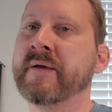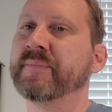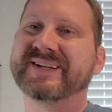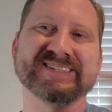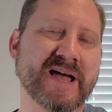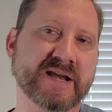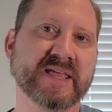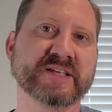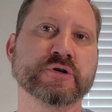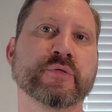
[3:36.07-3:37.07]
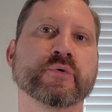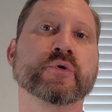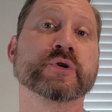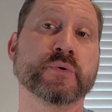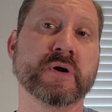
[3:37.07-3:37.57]
but it's not going to get you
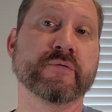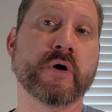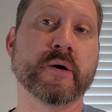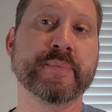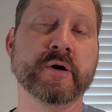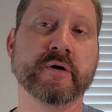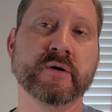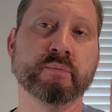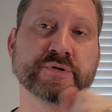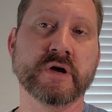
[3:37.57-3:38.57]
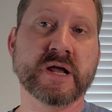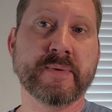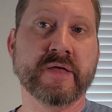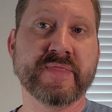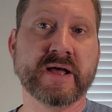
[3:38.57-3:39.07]
through a 24-hour period. We'll talk
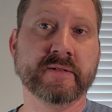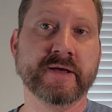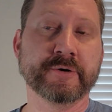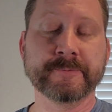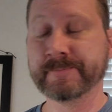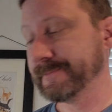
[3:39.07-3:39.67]
about that later.